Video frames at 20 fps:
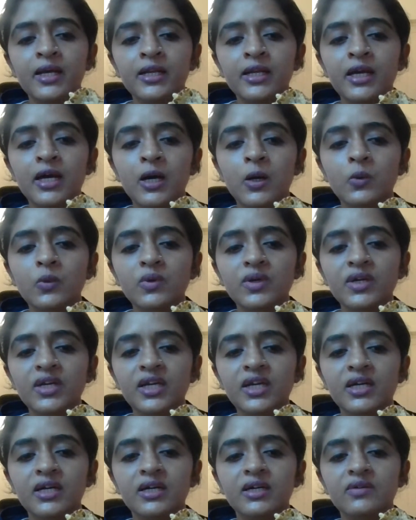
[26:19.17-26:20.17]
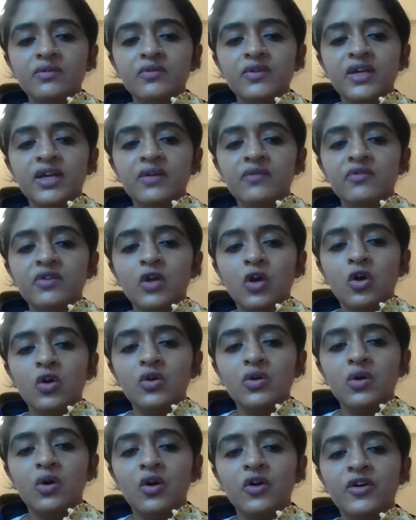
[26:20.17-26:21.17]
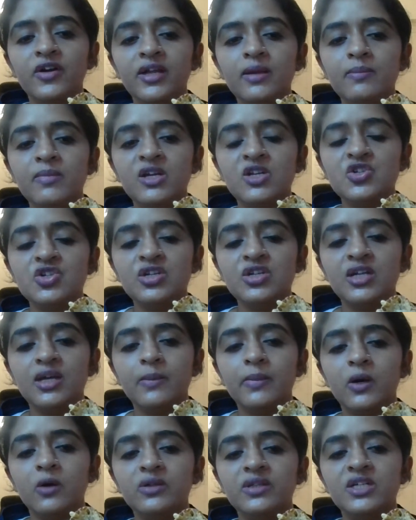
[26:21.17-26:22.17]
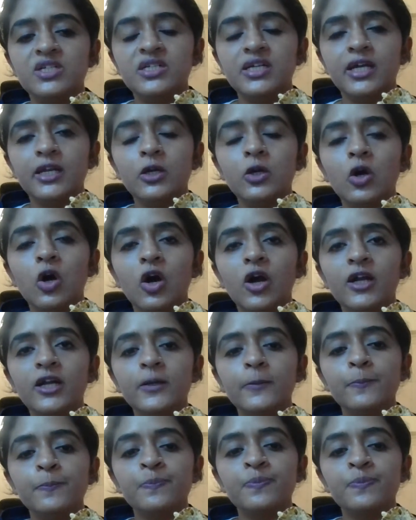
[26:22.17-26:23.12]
Now here we already mentioned about the pterygoid